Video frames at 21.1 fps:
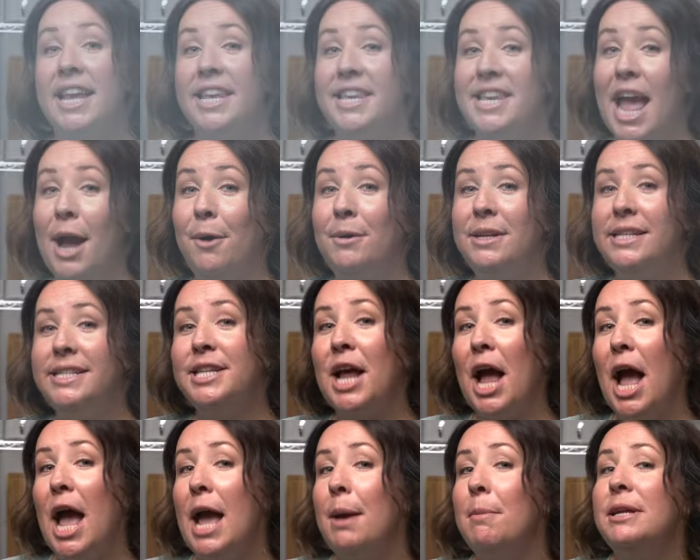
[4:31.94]
Now it's
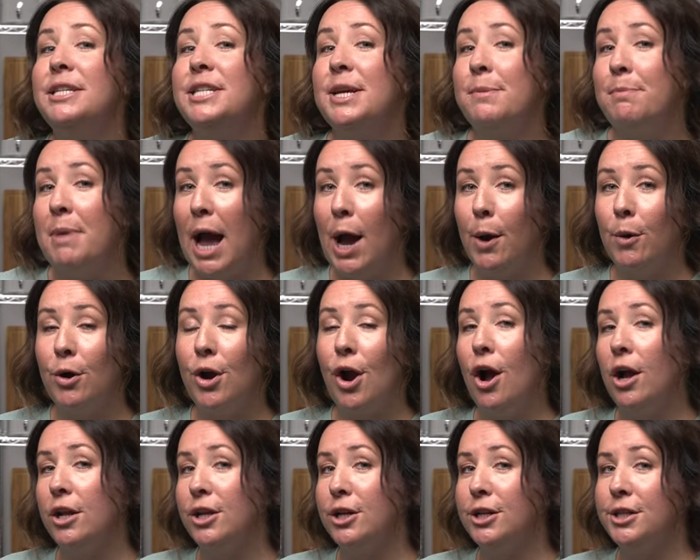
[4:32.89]
time to power
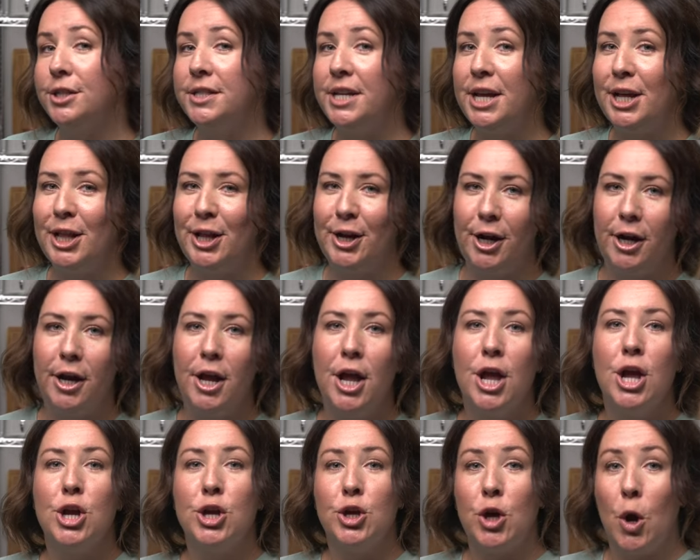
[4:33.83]
on your sealer.
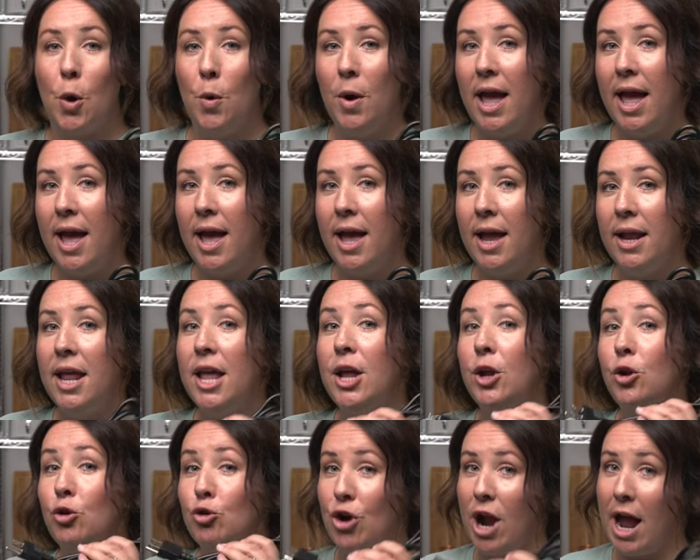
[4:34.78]
Go ahead,
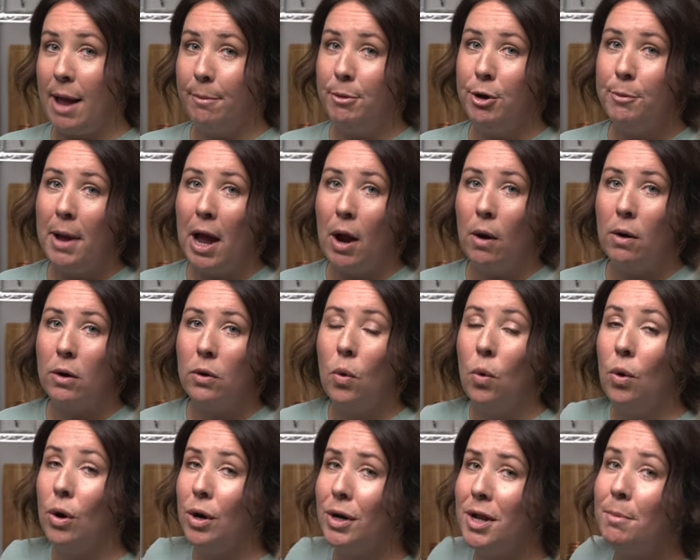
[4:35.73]
grab your power
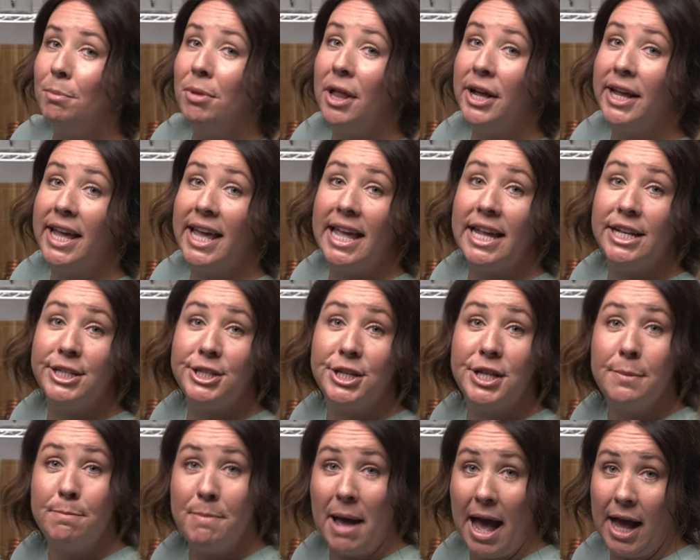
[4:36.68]
cord, plug it into
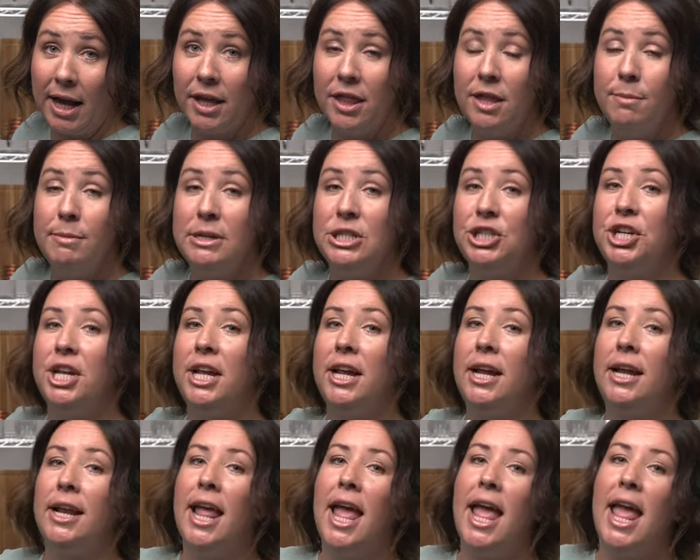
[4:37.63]
the back of the
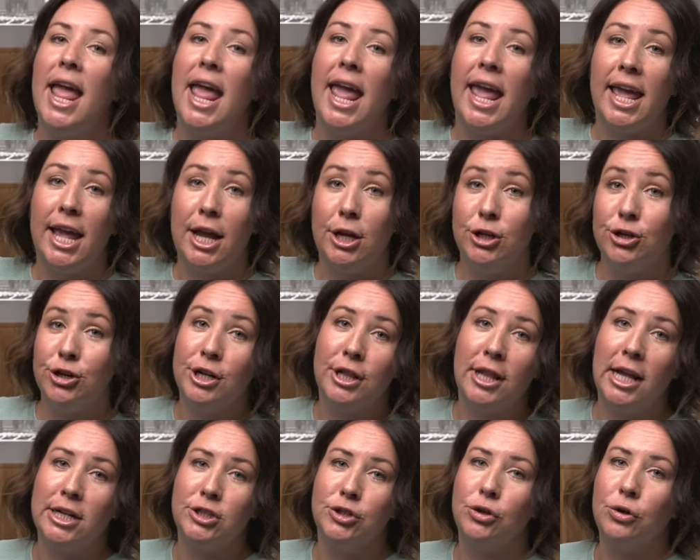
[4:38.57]
machine and your
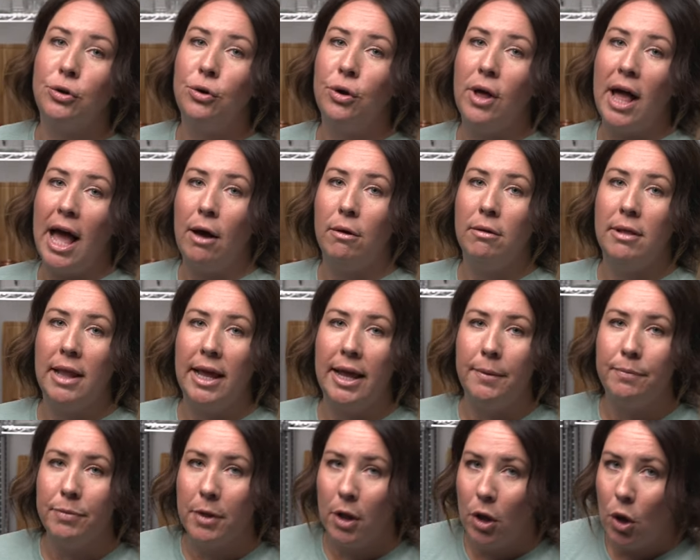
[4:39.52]
electrical
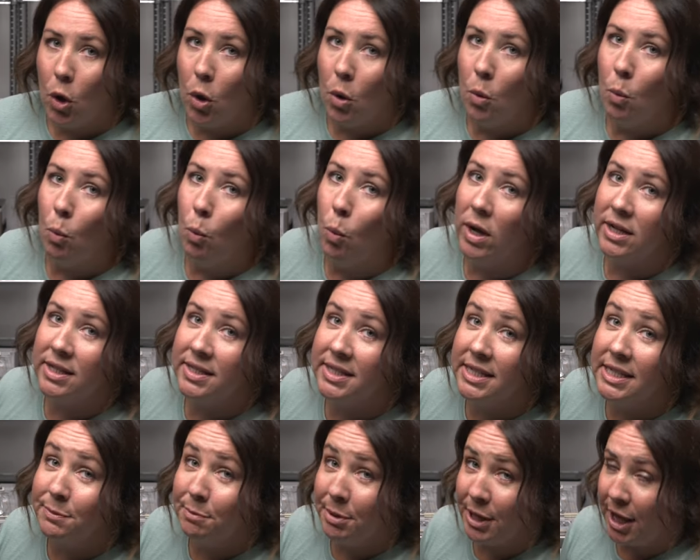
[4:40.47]
outlet. Once
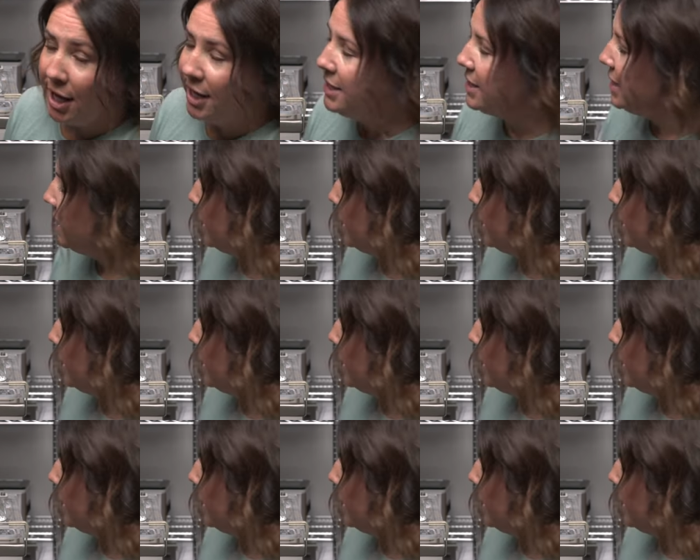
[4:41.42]
it's plugged